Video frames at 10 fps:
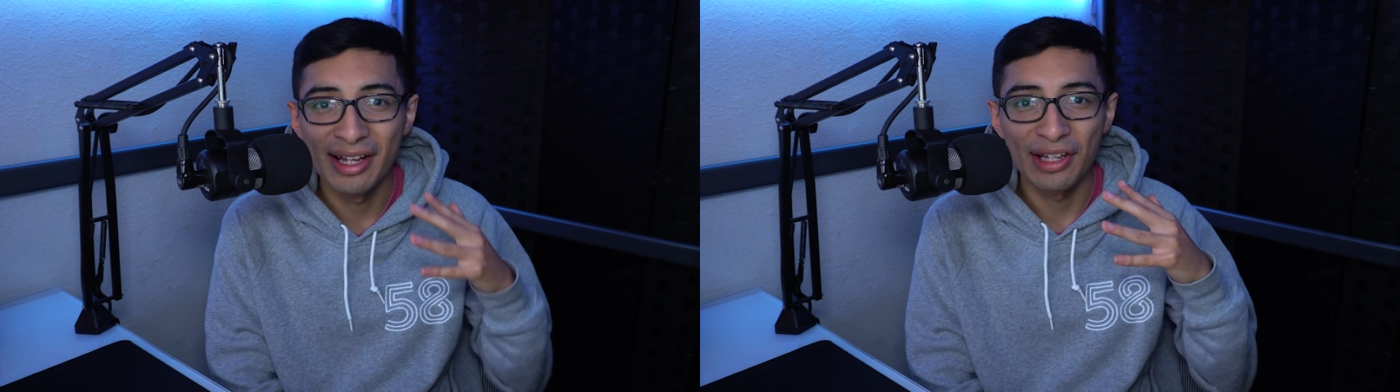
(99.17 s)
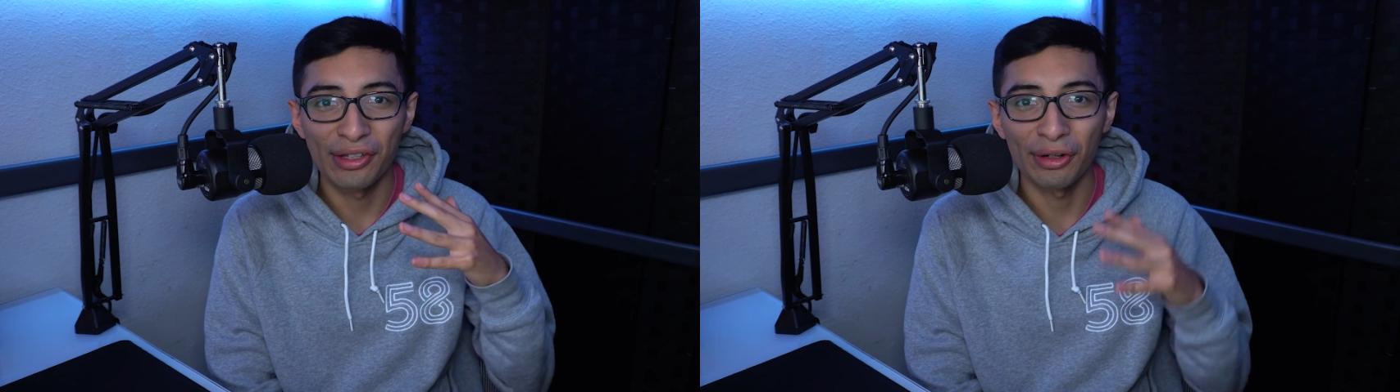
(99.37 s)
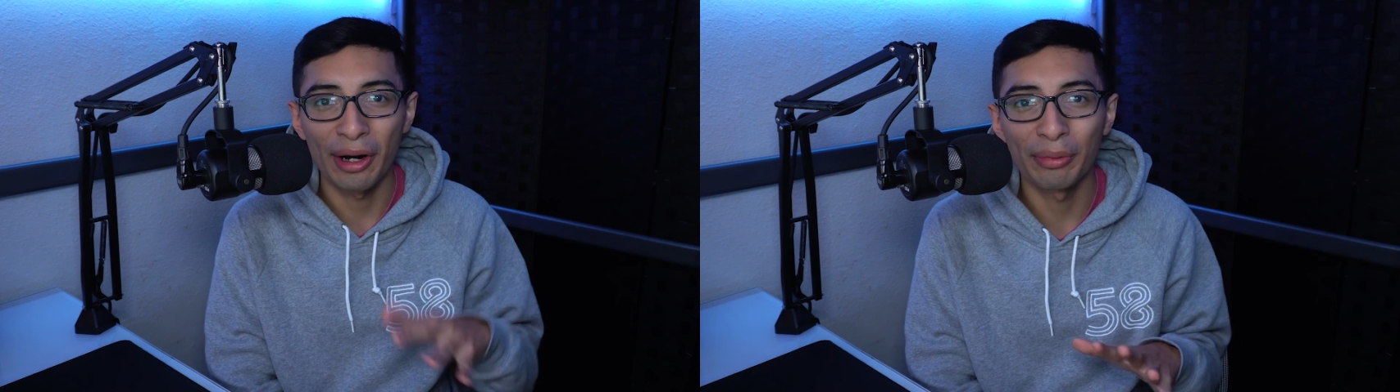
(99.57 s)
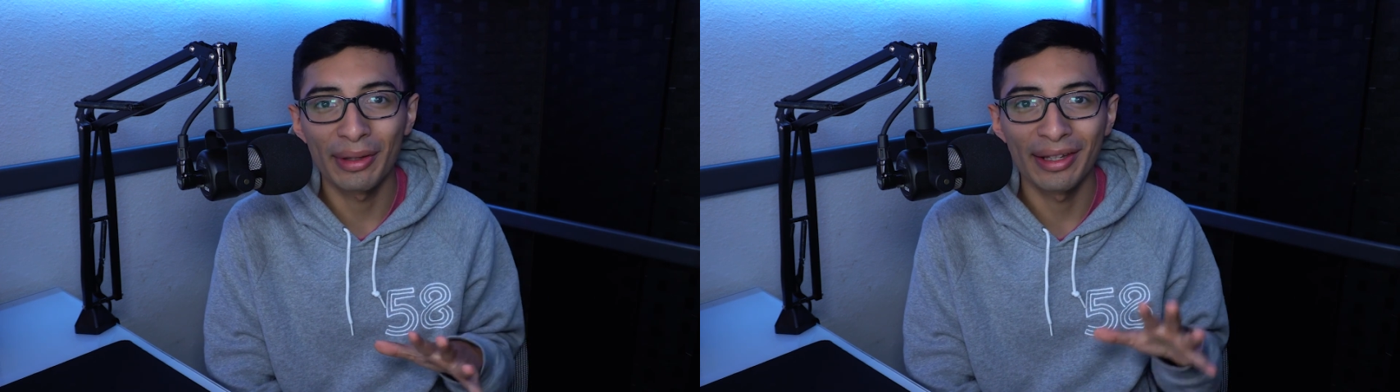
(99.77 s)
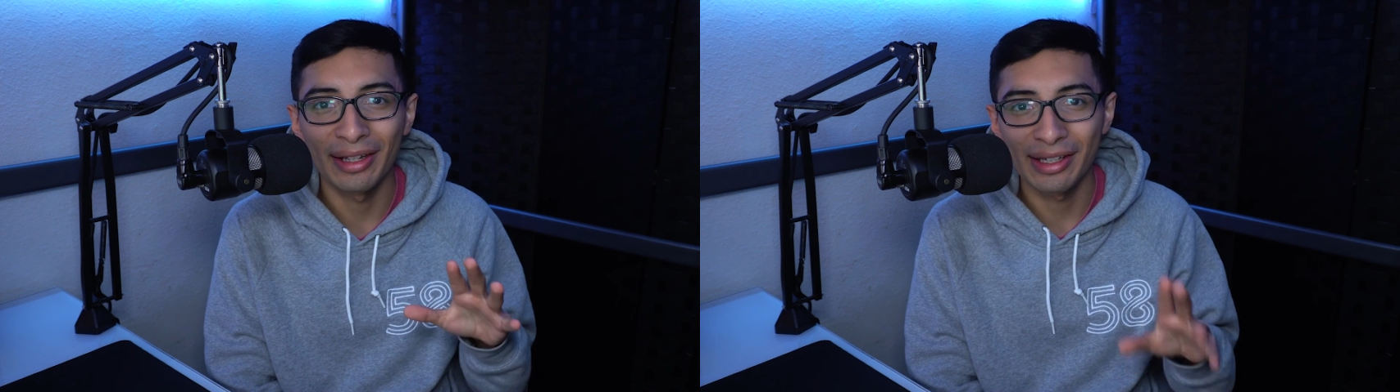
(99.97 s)
So I
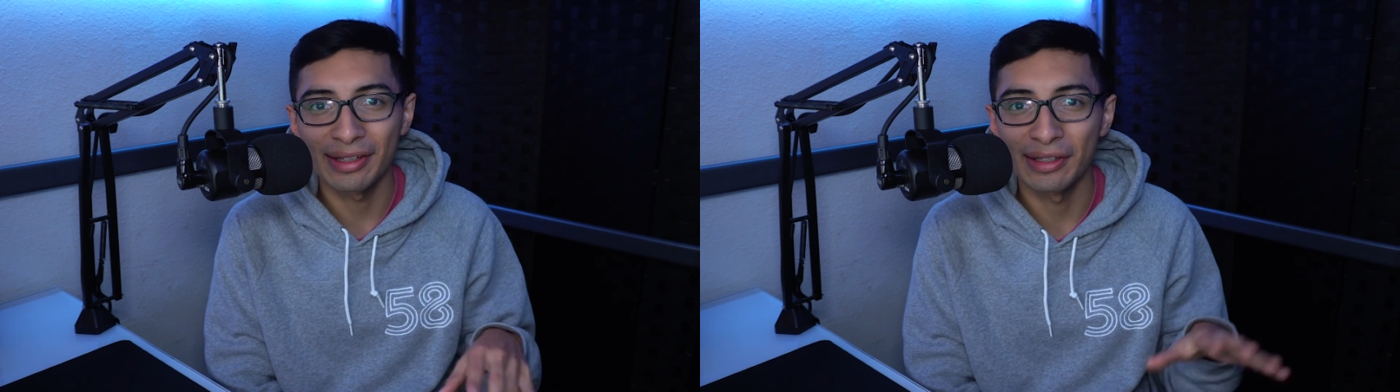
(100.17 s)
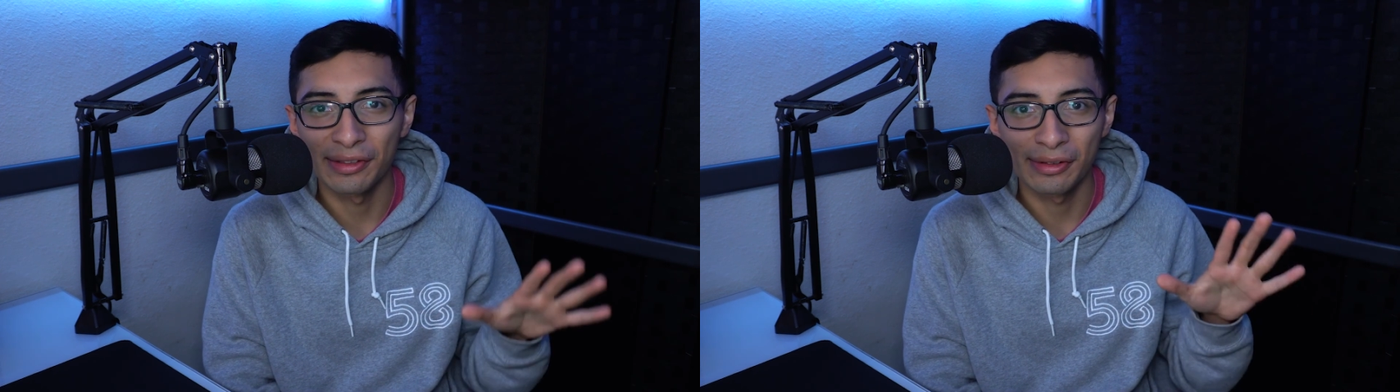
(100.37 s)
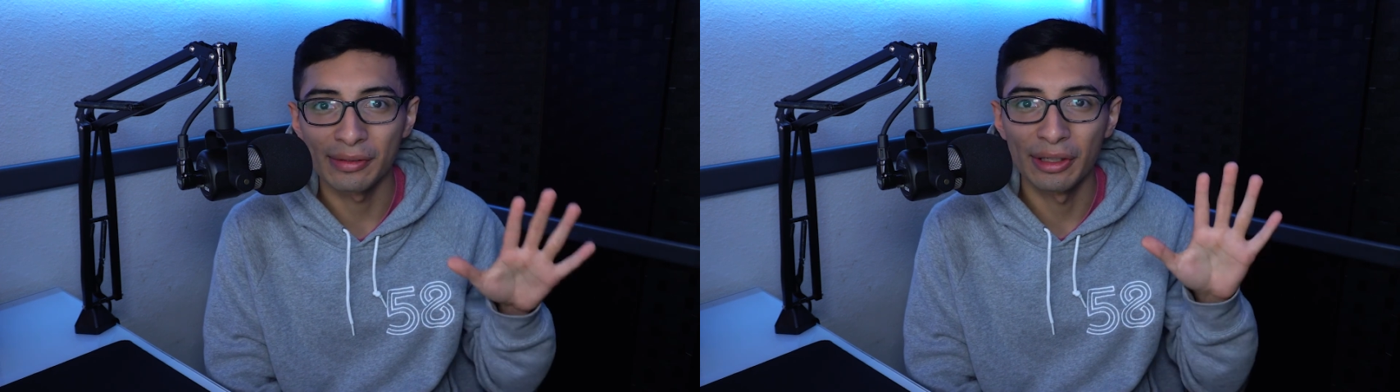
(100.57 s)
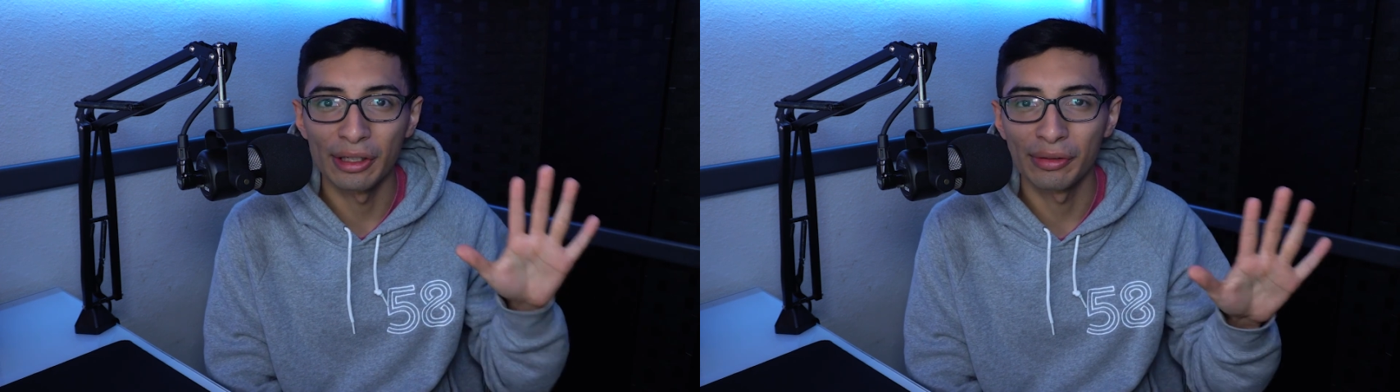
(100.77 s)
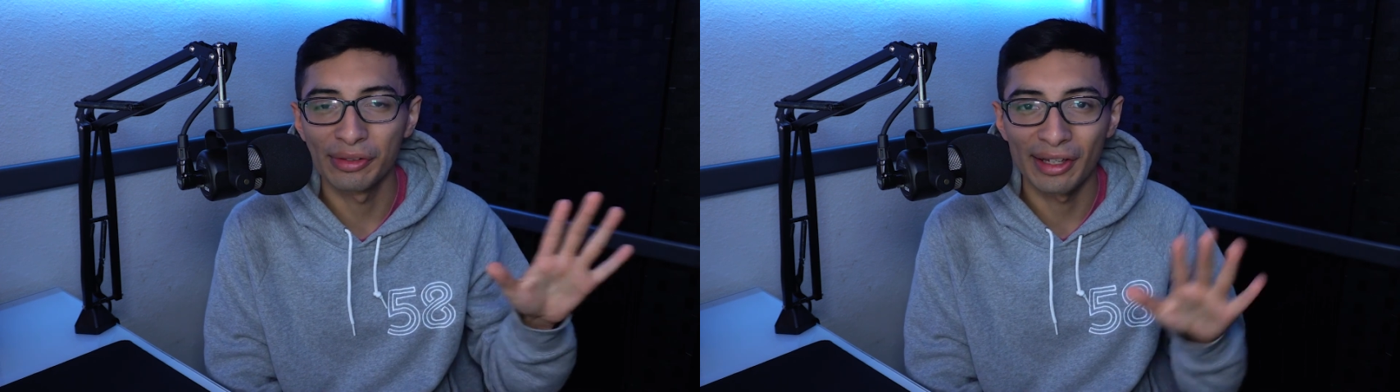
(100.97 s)
really like this,
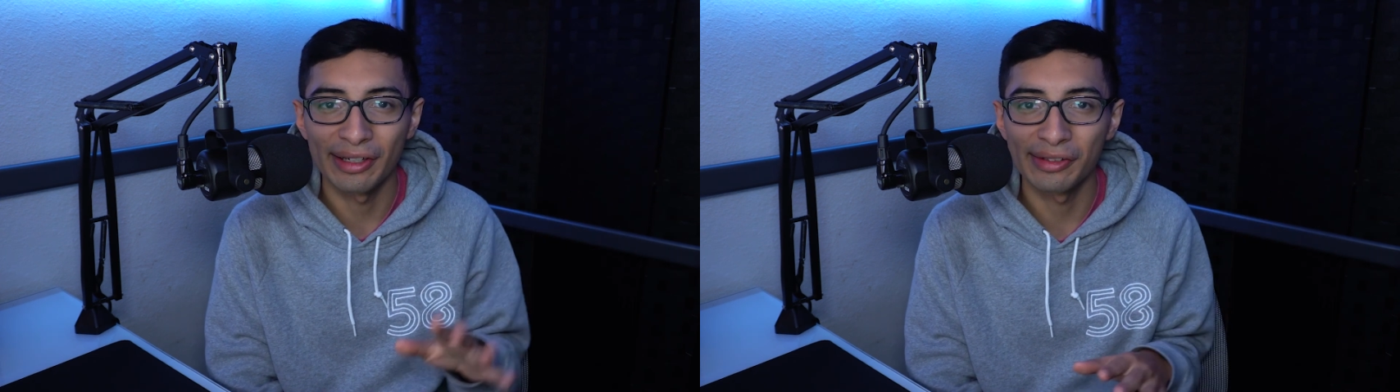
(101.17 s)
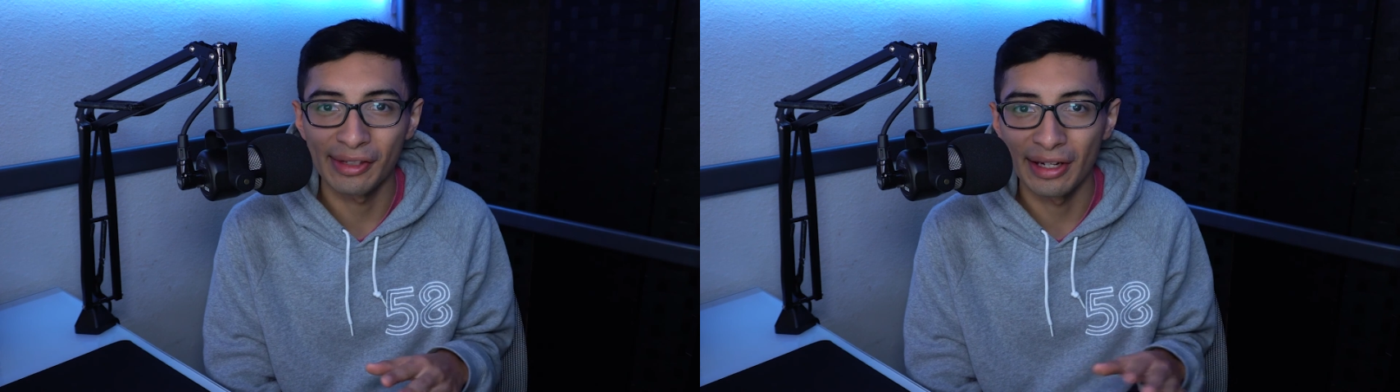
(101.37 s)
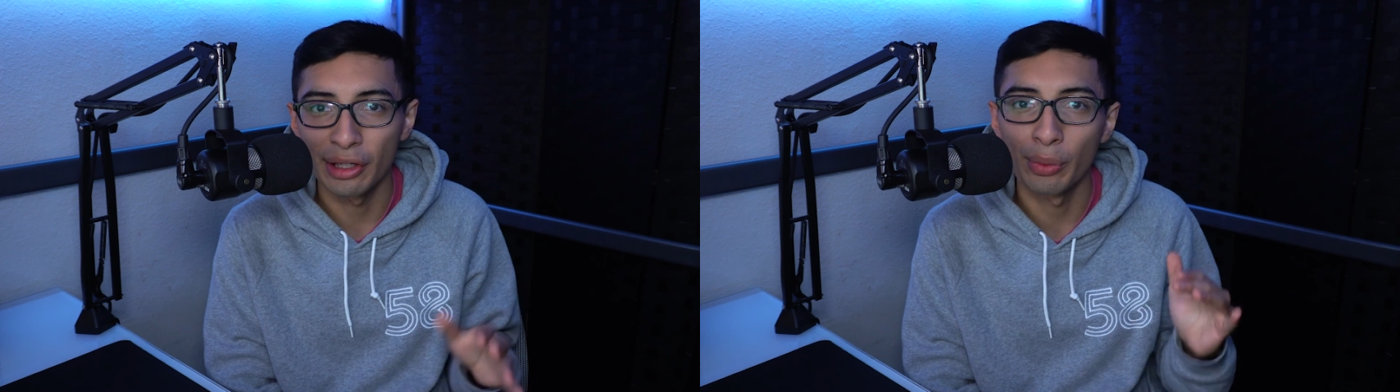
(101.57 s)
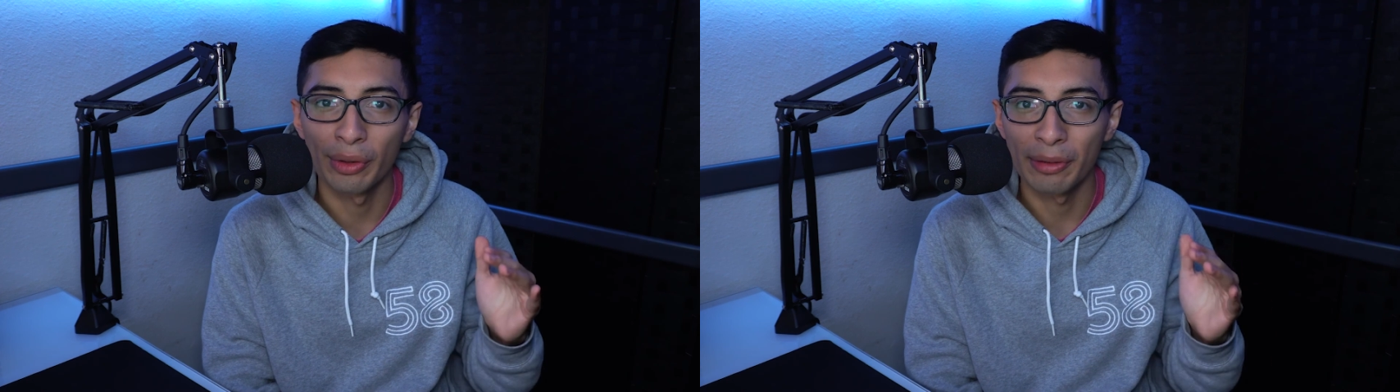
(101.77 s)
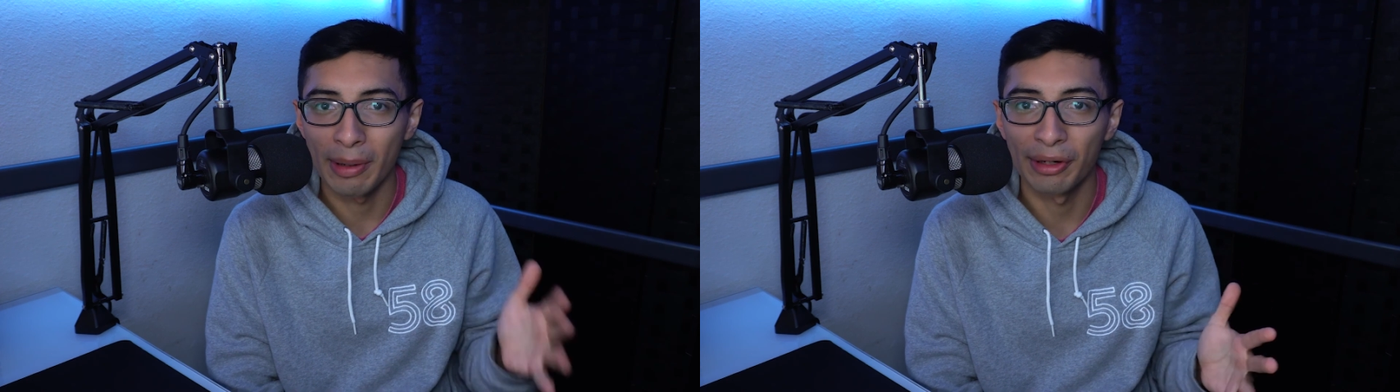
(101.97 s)
side aesthetic
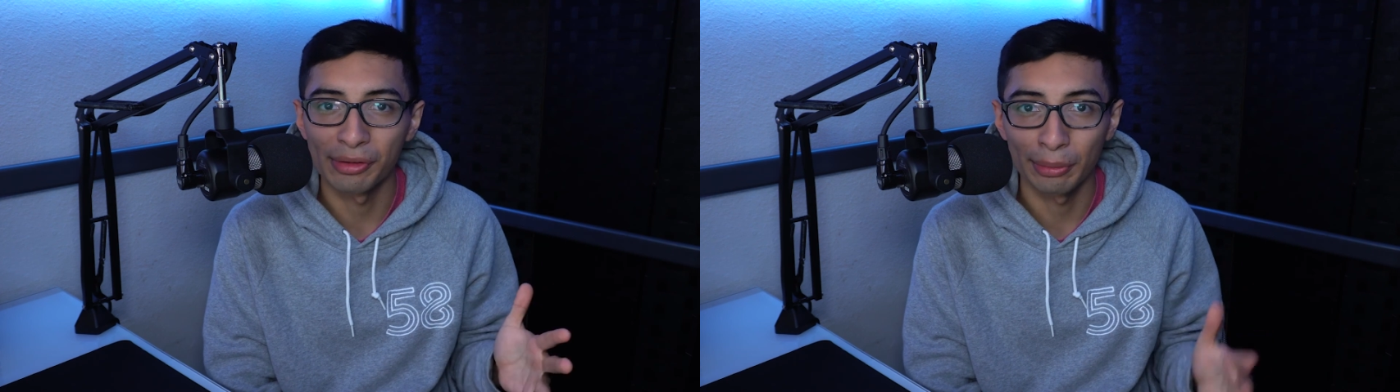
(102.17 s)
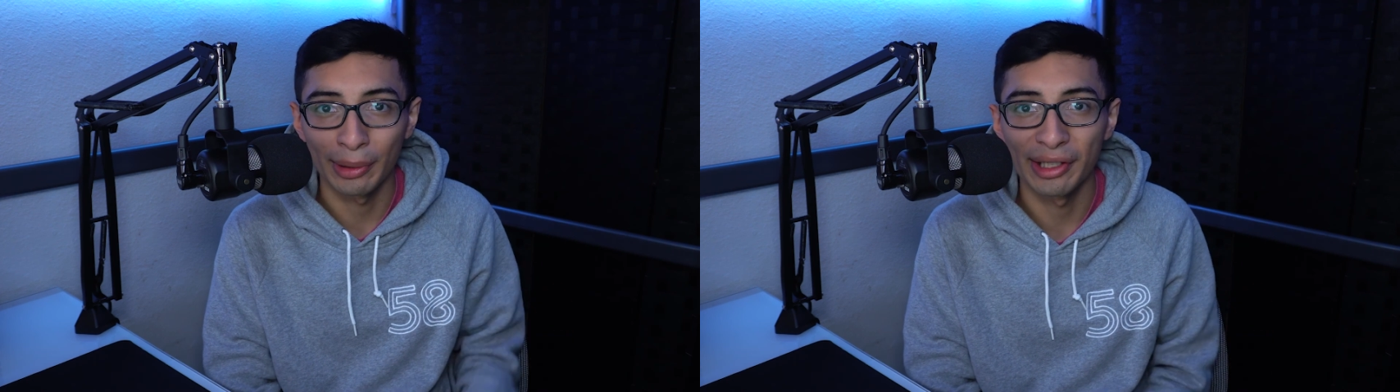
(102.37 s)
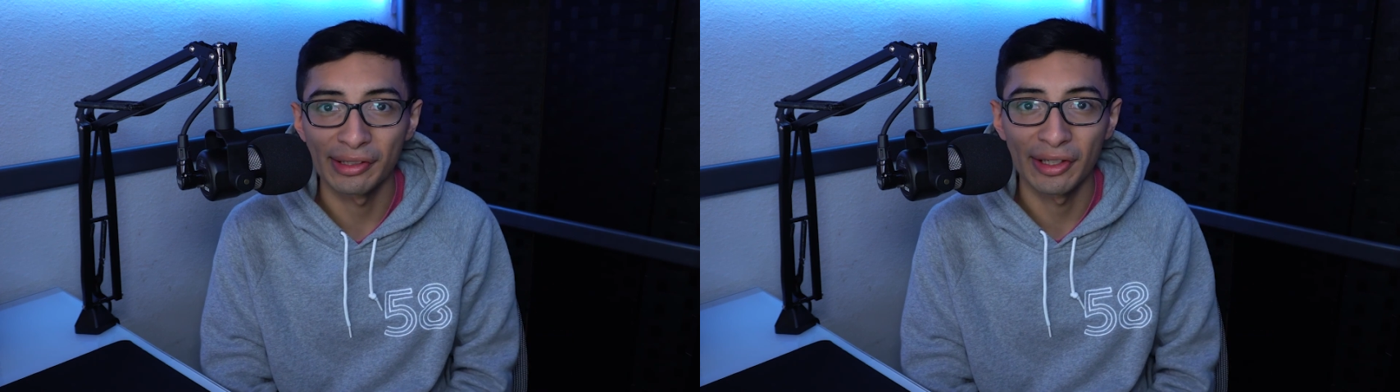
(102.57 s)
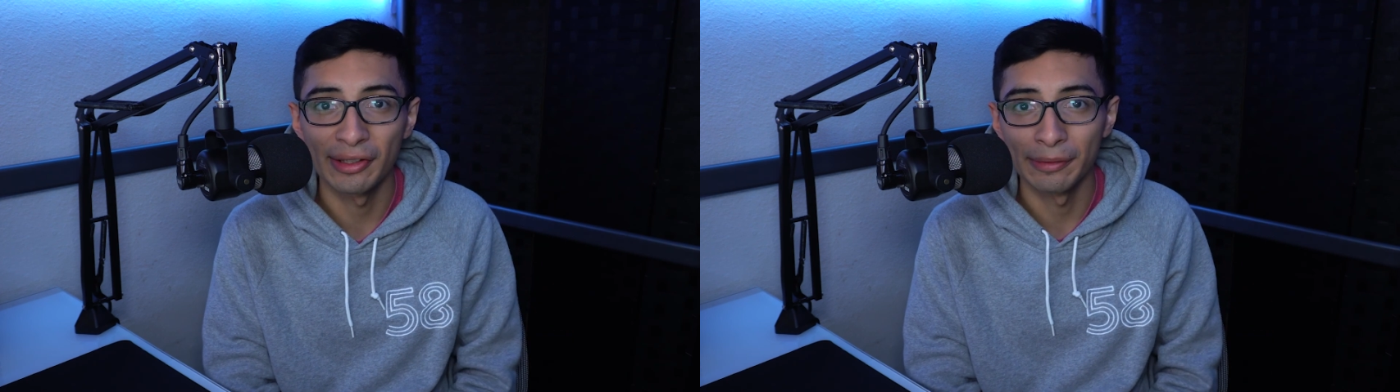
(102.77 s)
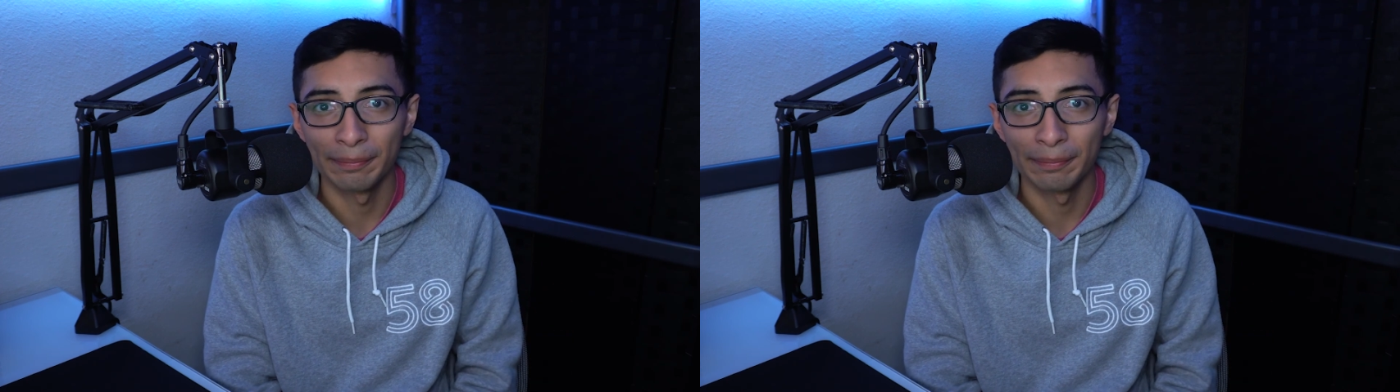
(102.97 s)
where the power supply is hidden.